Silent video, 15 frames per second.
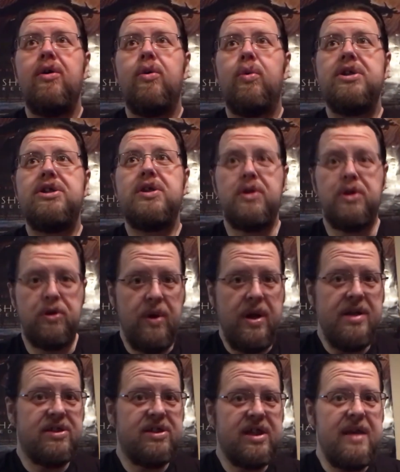which in the
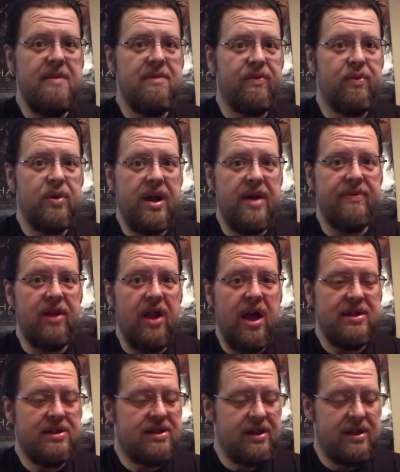grand scheme of what I've
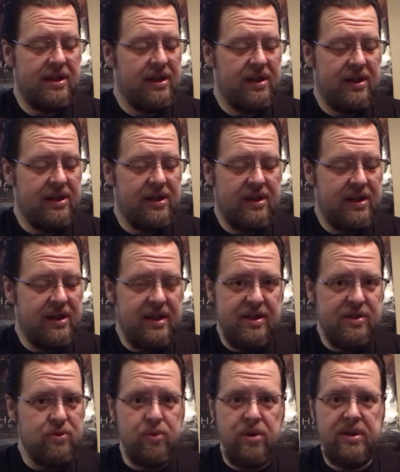lost
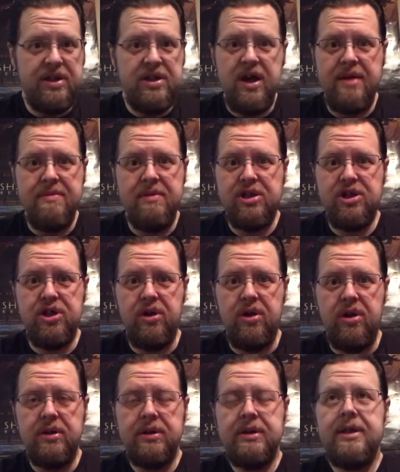is really not much at
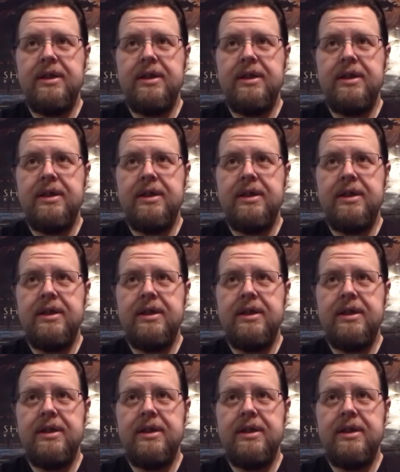all.